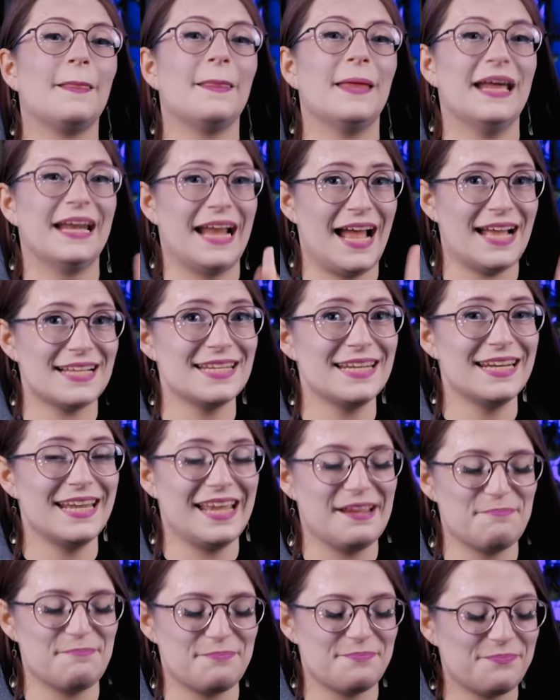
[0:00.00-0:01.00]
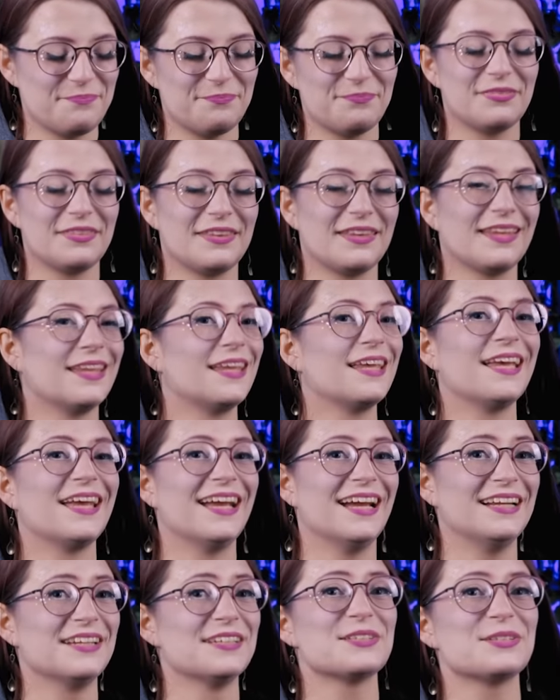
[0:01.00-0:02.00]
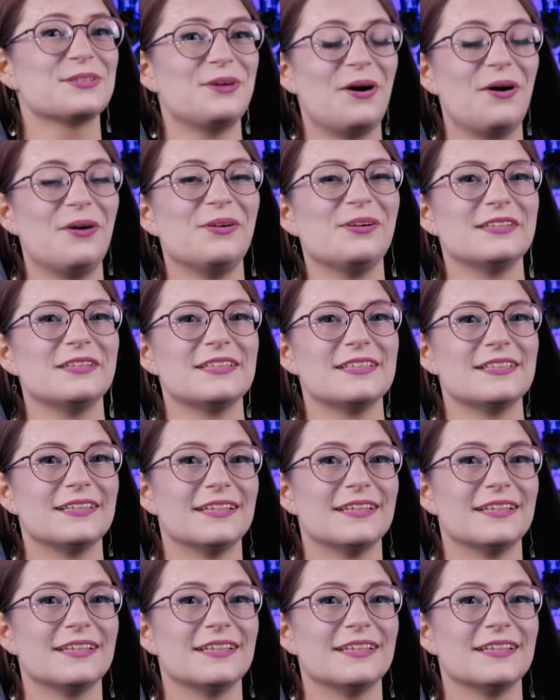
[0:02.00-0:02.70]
and it has a name, and it's called